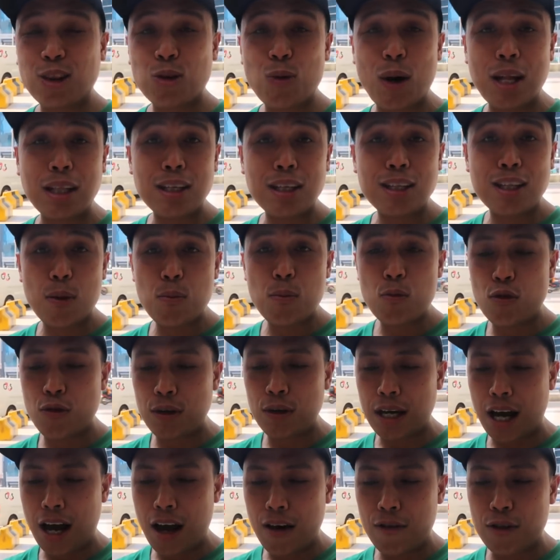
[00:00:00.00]
20-day uh,
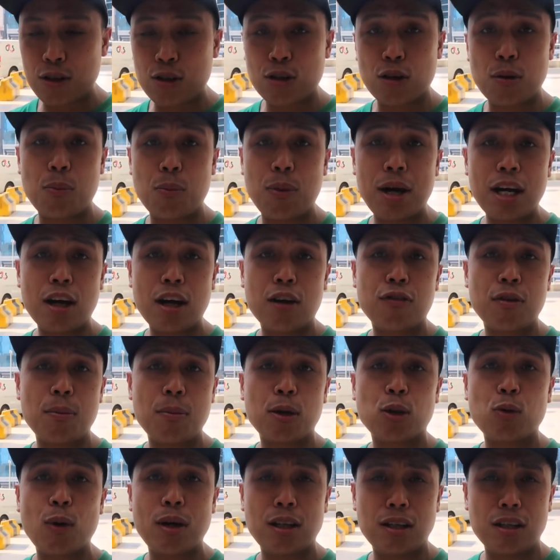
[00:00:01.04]
moving average or breakout
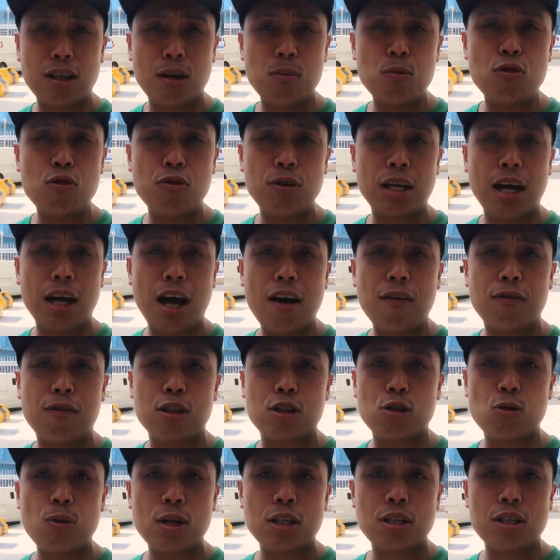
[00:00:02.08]
from a 20-day moving
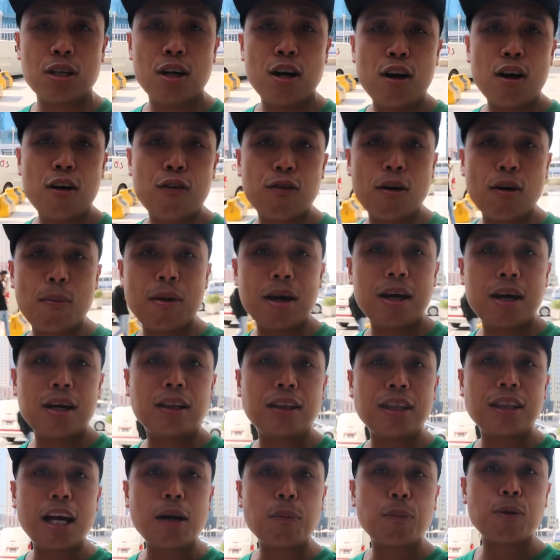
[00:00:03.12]
average which from a
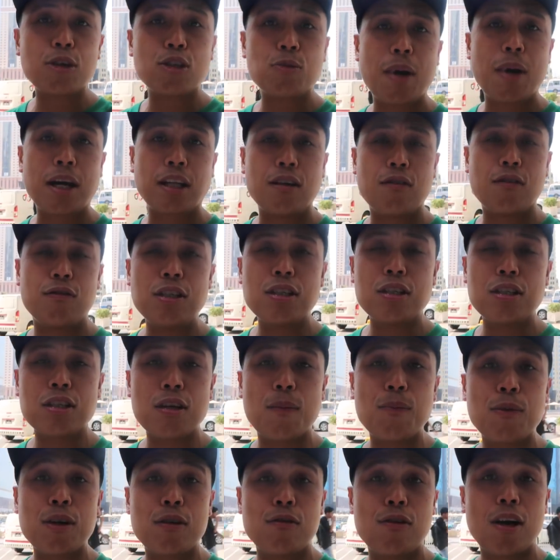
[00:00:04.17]
tech perspective this is
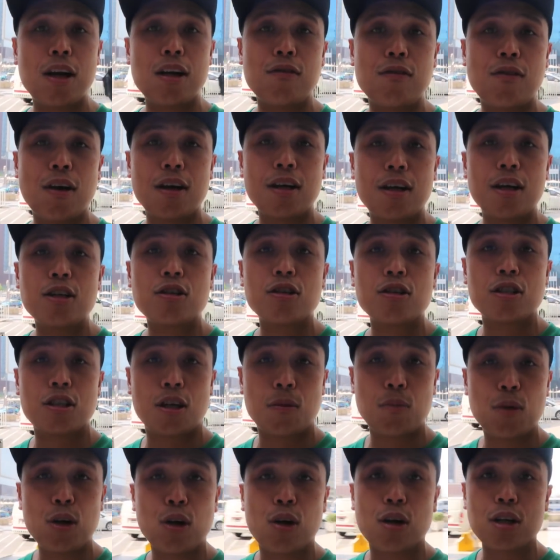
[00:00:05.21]
something very very
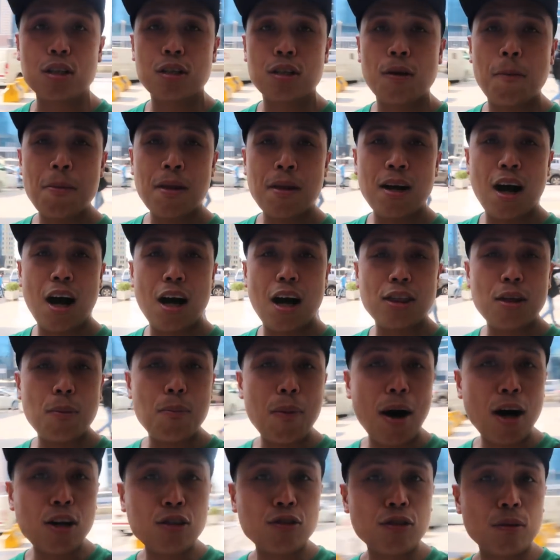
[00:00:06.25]
interesting because uh, the
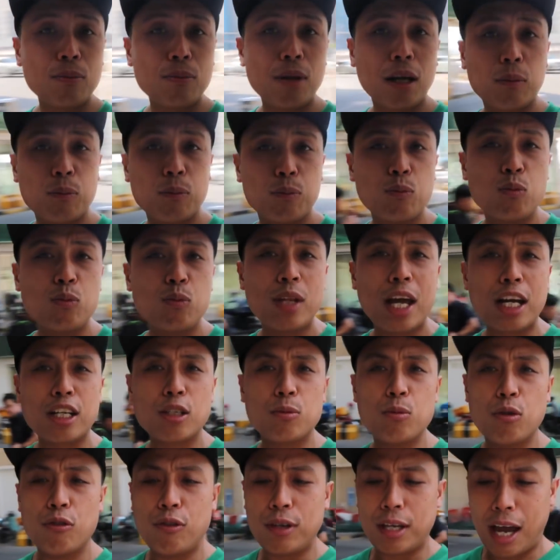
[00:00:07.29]
bounce from that
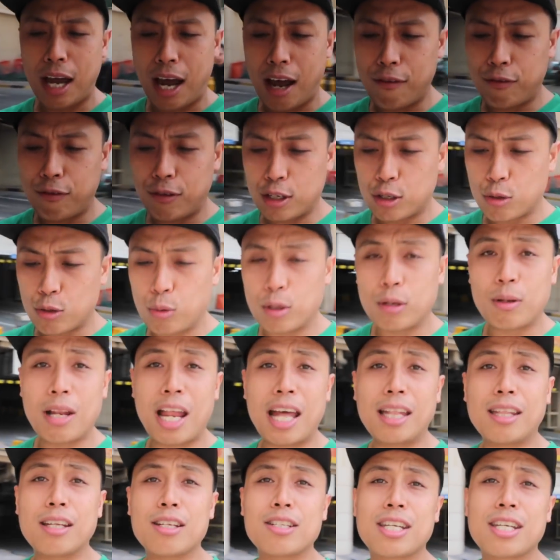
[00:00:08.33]
next moving average would
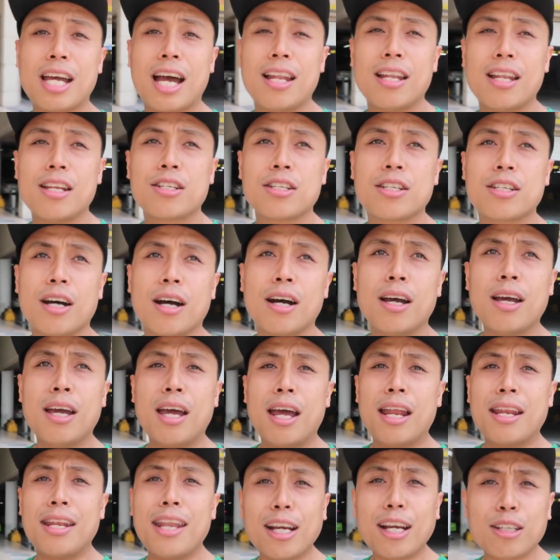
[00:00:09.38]
let it challenge the
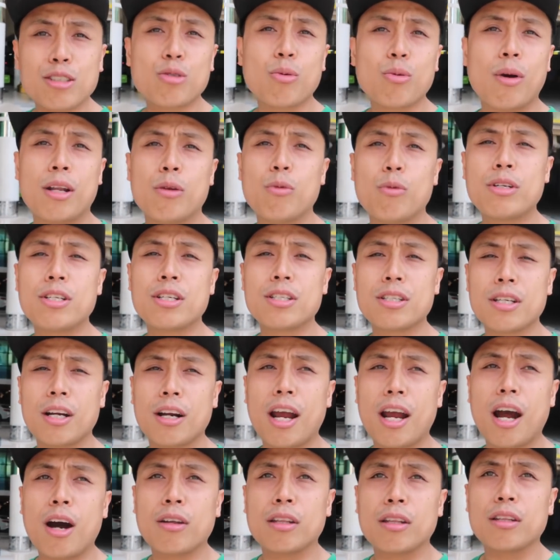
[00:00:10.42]
next one, which is
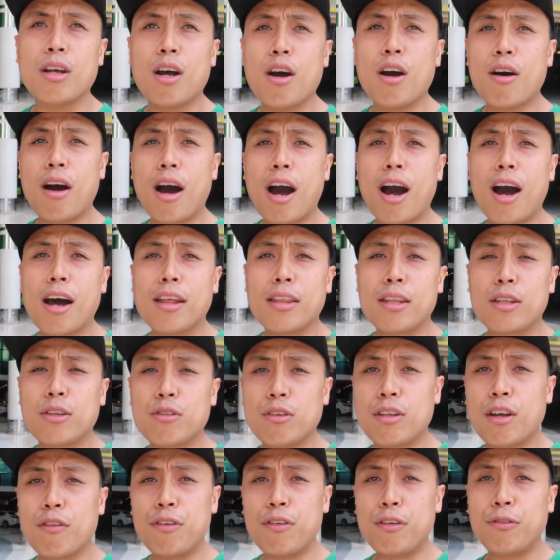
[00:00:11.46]
around uh,
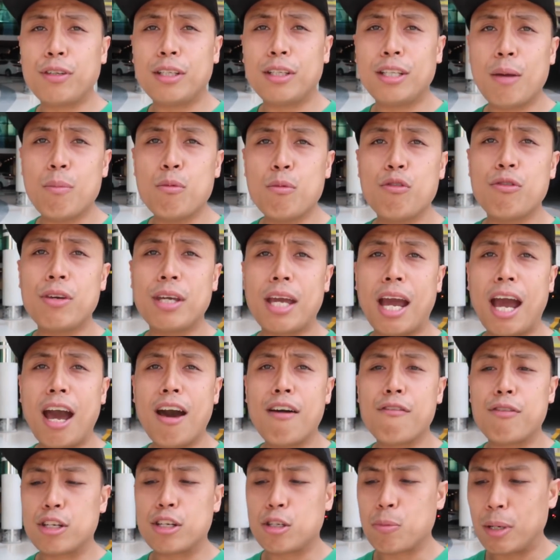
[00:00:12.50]
the 50-day moving
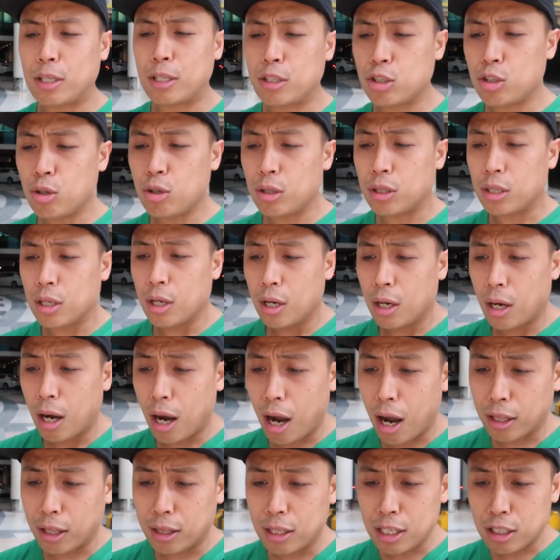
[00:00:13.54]
average. But should
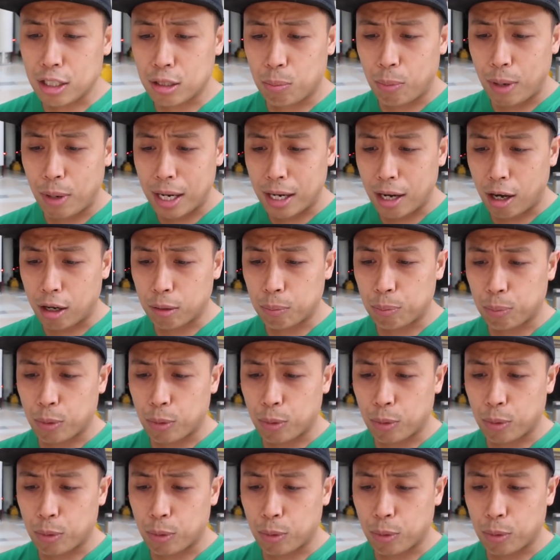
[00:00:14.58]
uh, this breakout